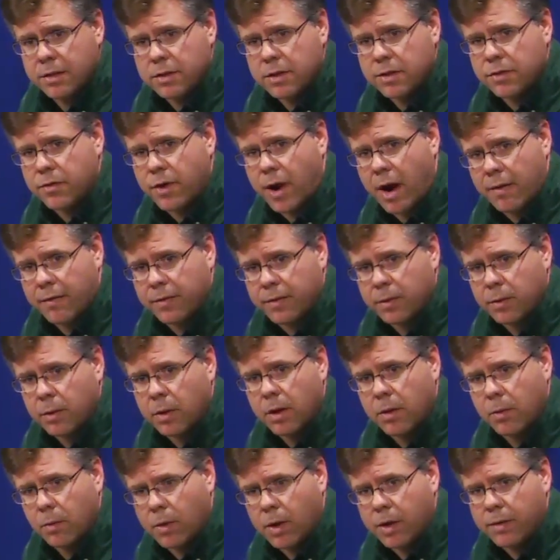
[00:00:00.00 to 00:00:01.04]
to
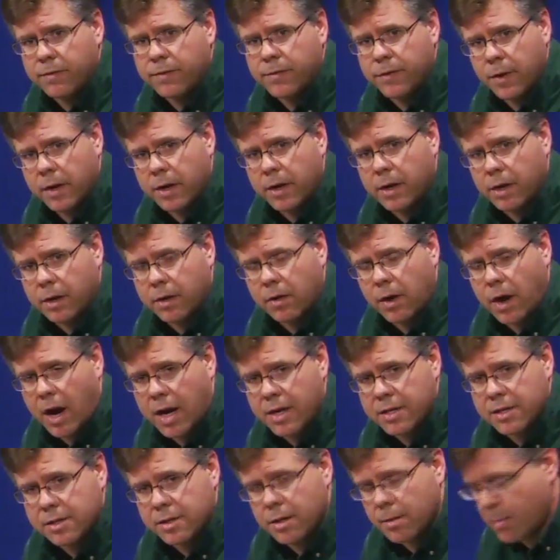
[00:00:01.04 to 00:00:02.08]
travel one foot
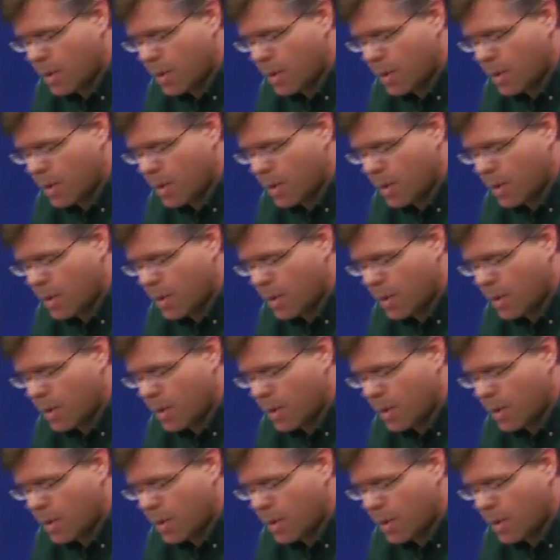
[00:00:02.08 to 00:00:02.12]
across the